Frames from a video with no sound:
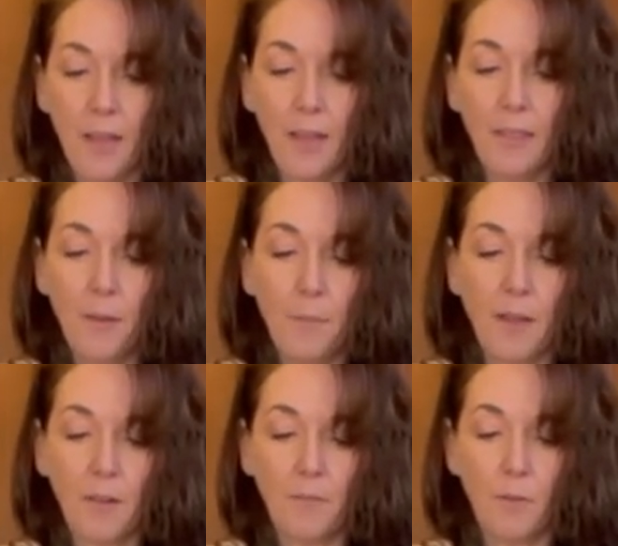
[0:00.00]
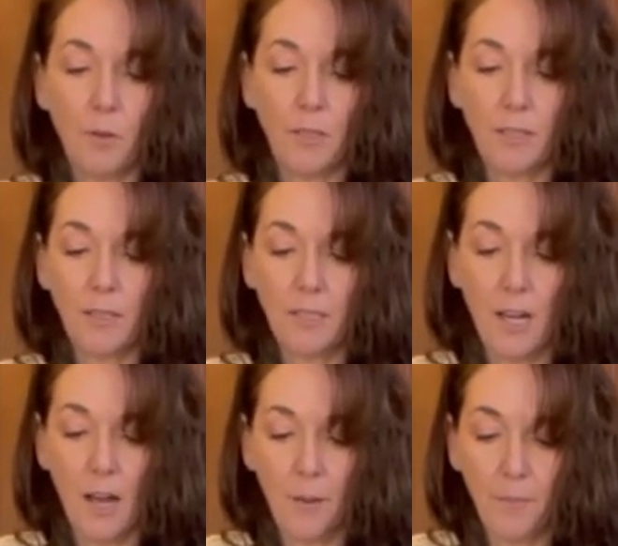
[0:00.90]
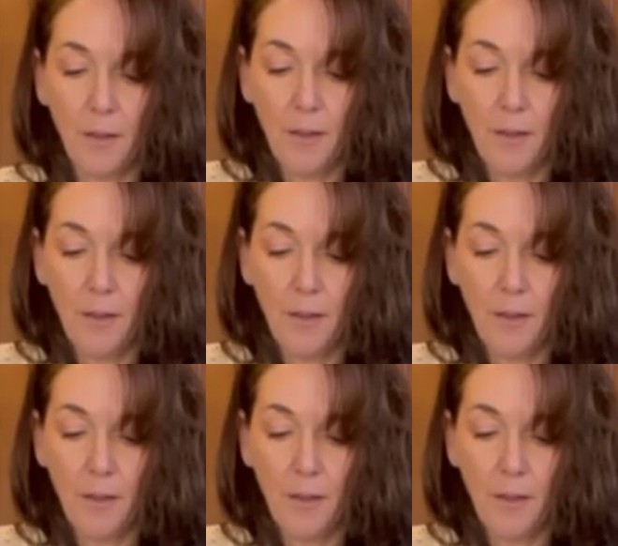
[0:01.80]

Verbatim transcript: and then make a fold at the top.